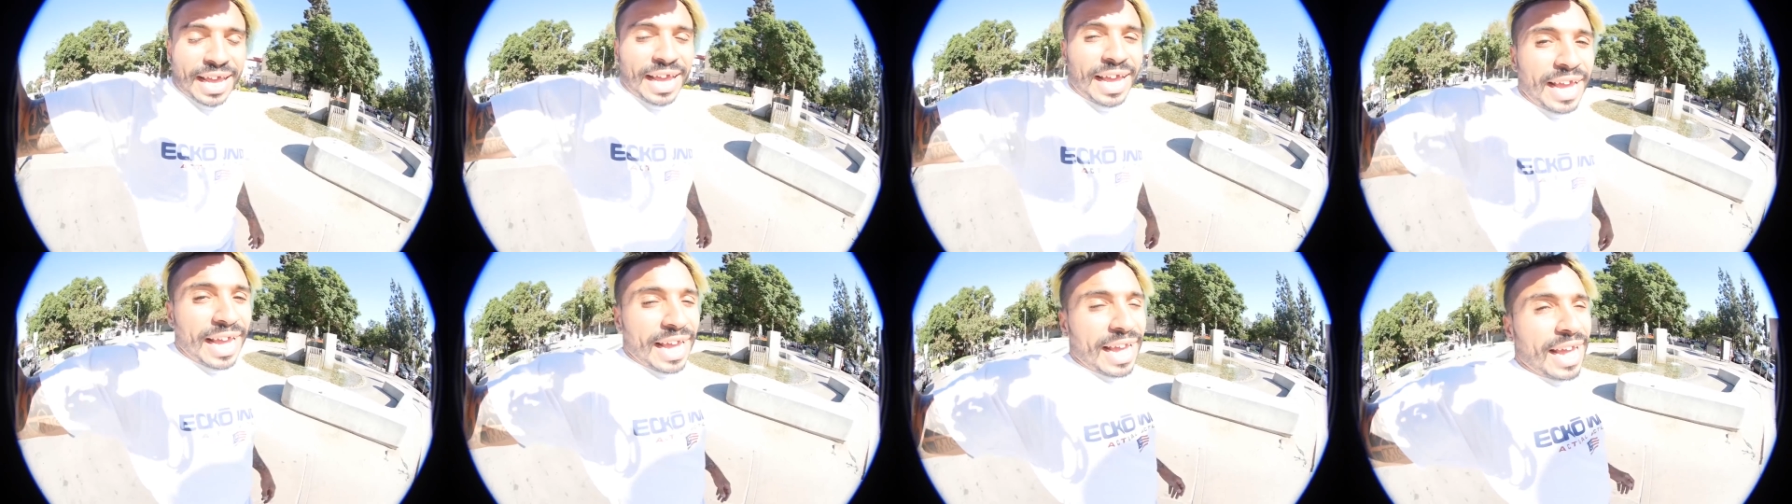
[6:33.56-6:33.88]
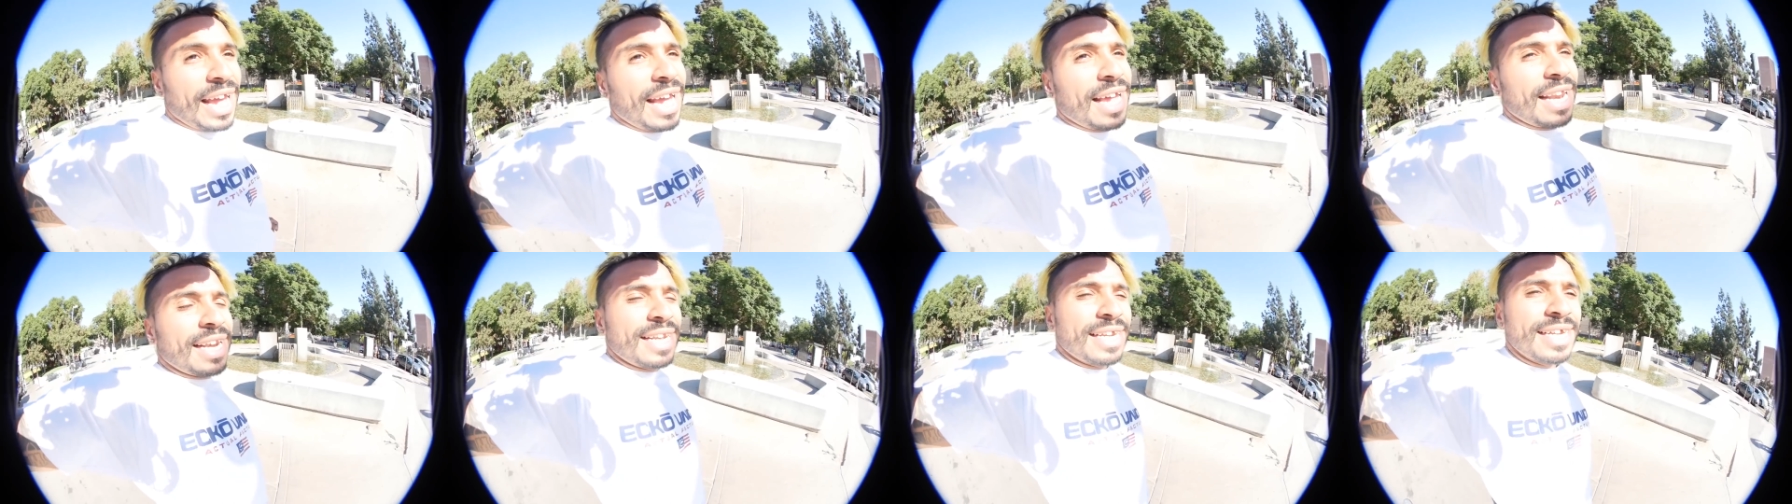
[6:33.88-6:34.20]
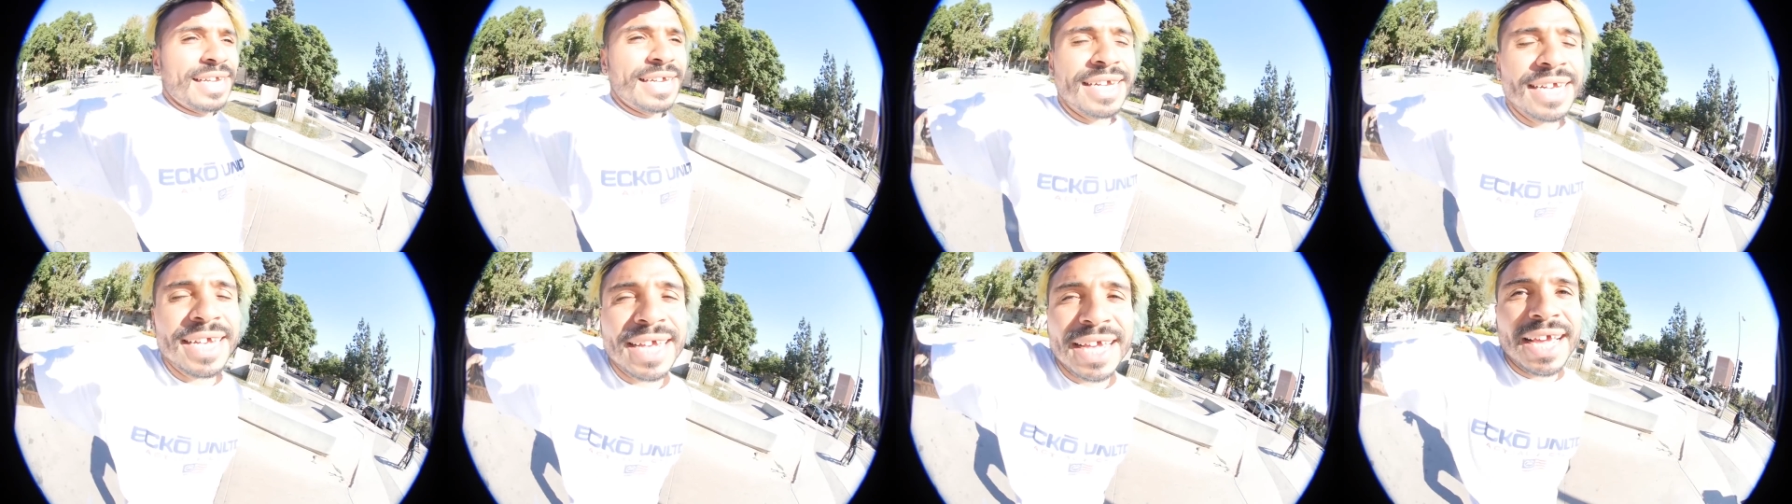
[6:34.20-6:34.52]
and
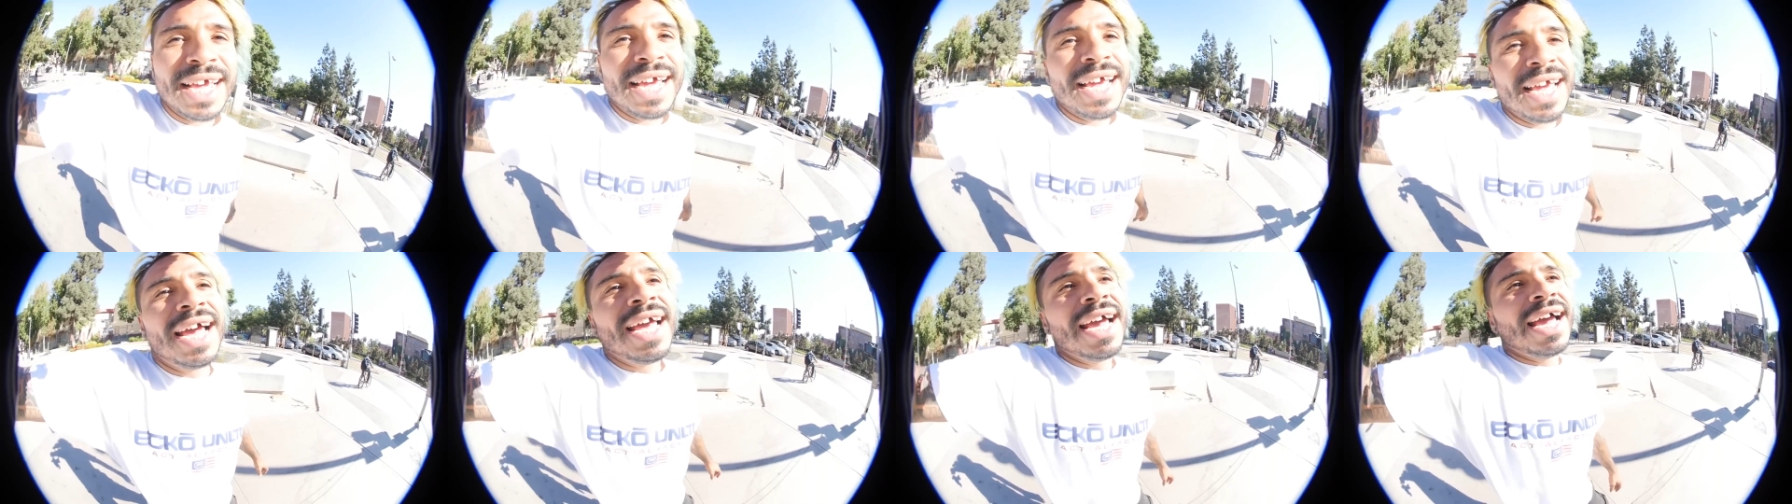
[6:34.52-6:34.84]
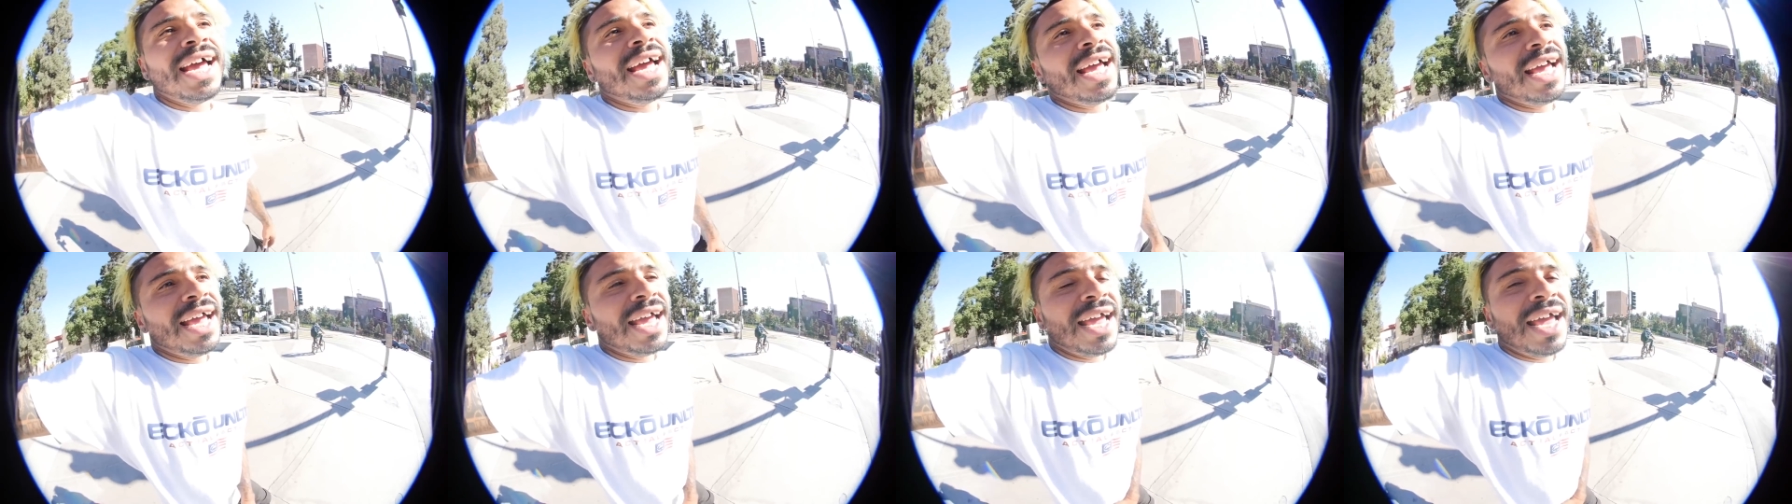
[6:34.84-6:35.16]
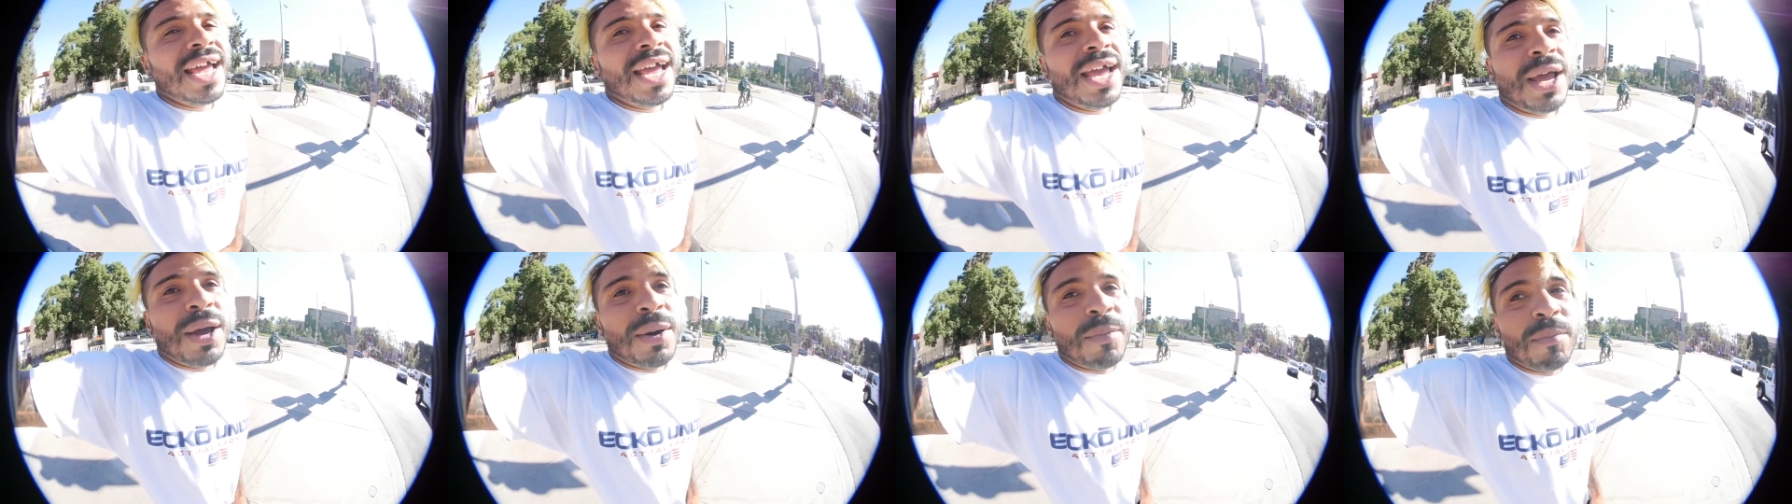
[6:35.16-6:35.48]

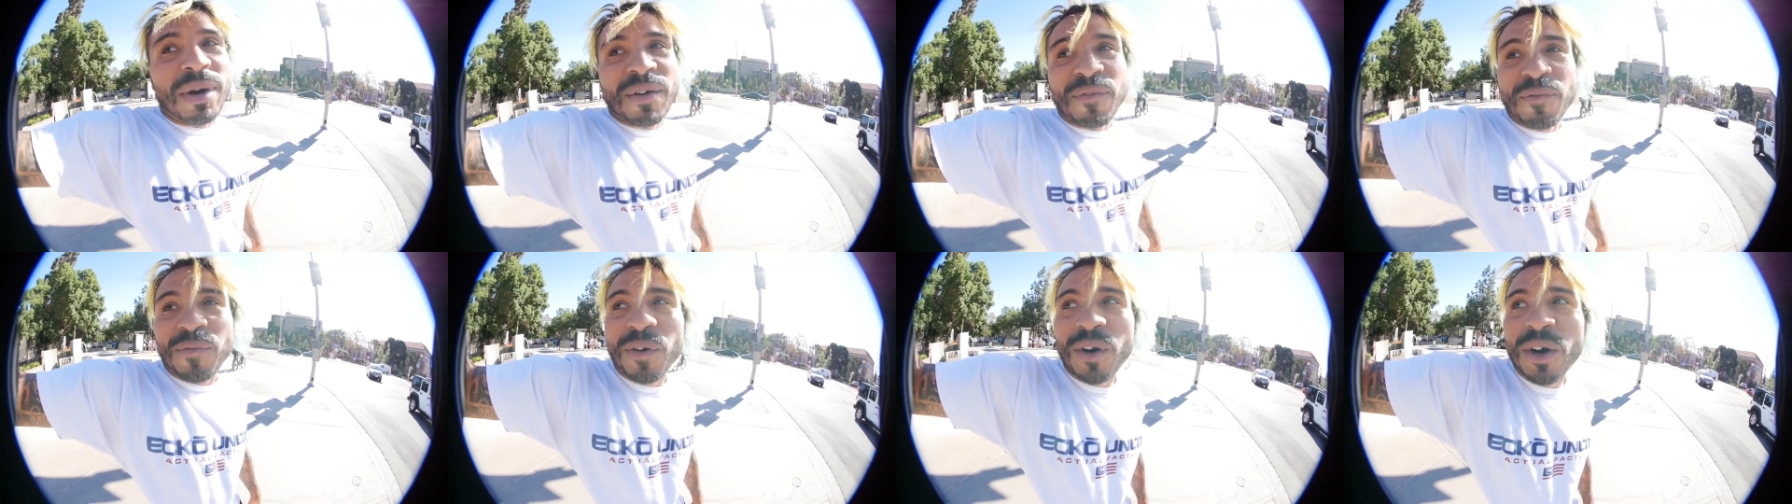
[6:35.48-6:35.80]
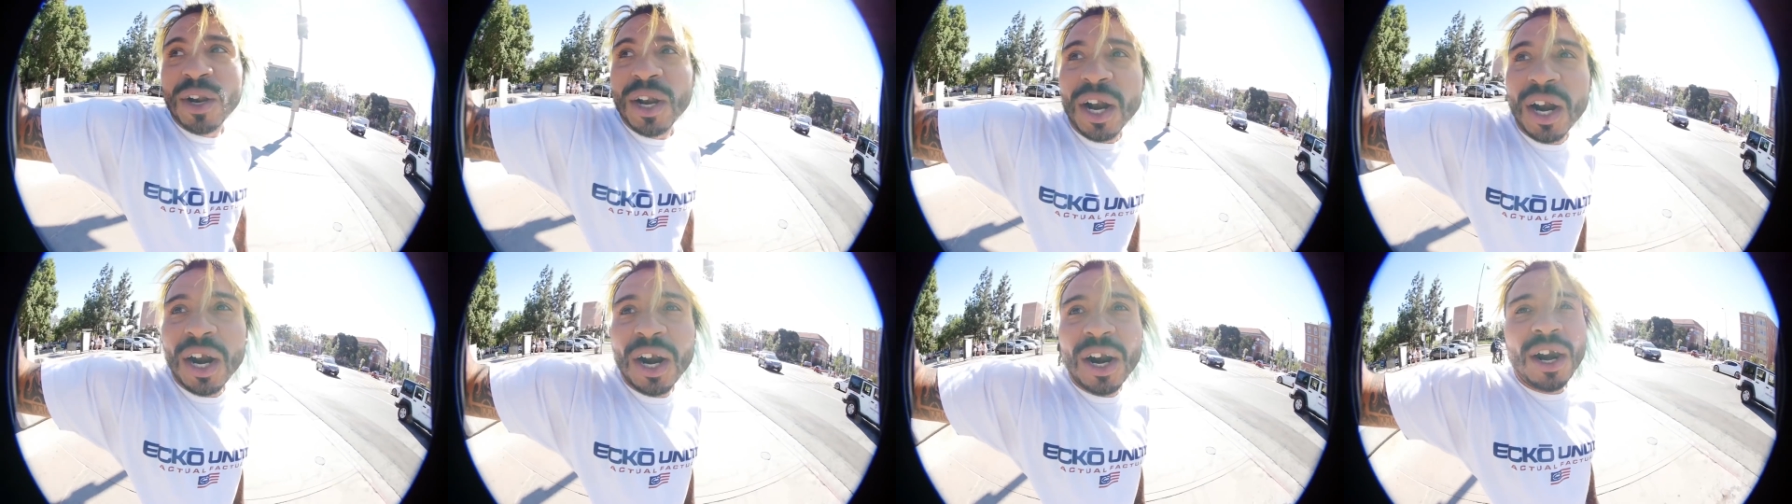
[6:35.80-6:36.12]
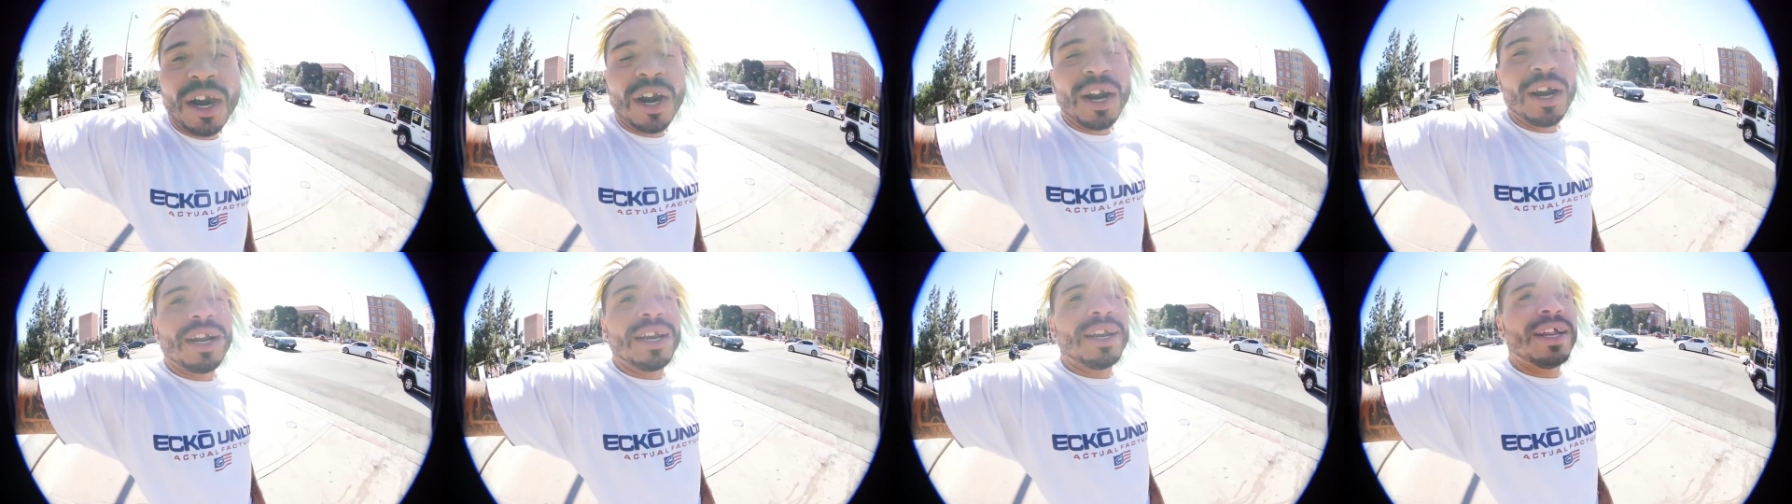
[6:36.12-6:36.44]
my foot
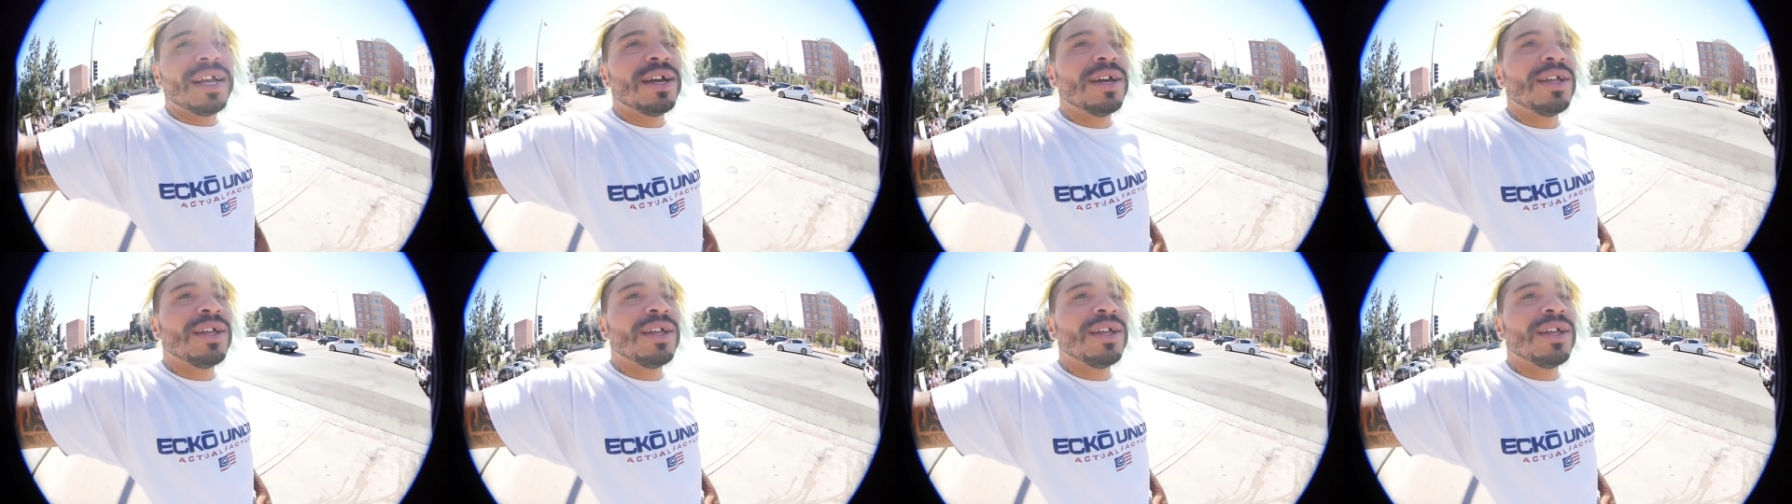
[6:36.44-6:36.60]
hurt,